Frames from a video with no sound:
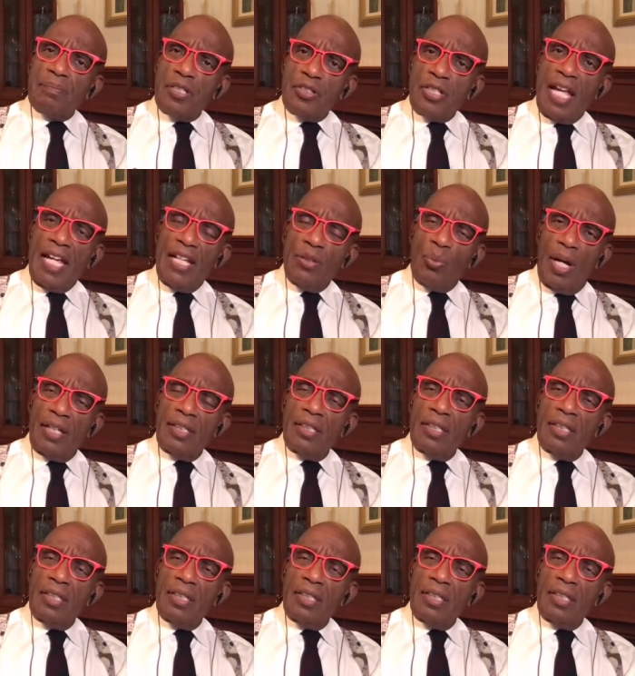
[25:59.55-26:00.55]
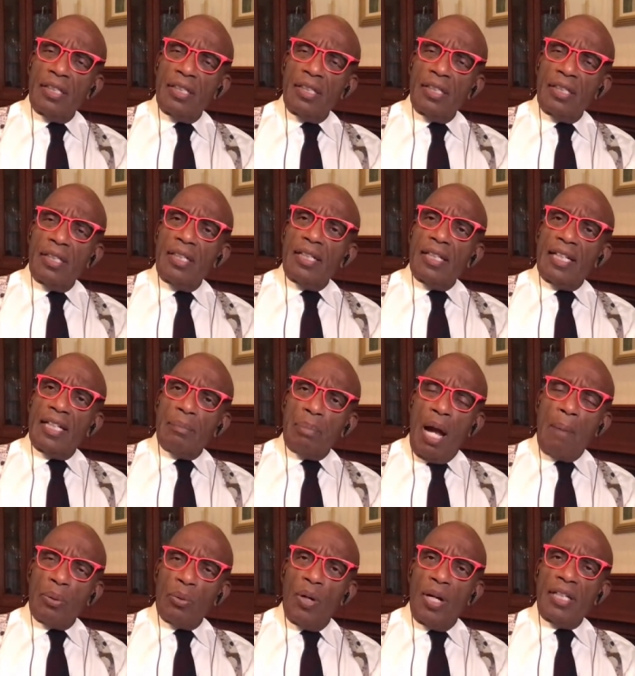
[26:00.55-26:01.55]
sustained way and a
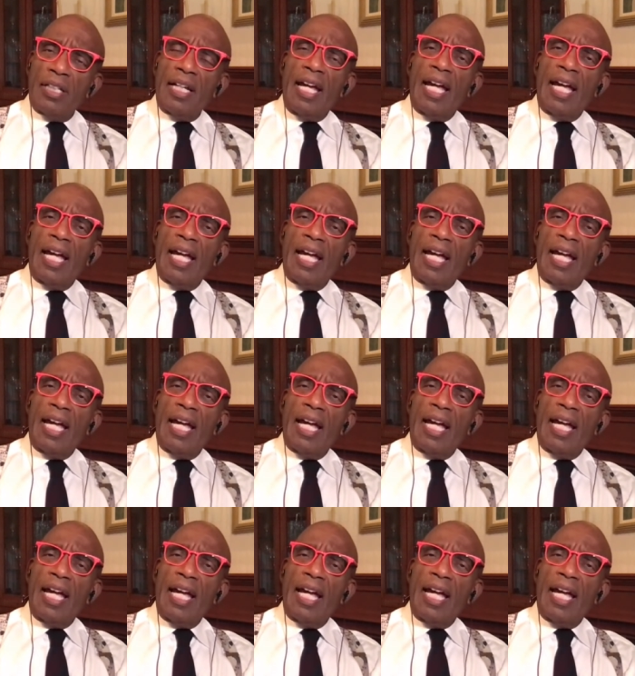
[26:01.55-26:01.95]
proper way,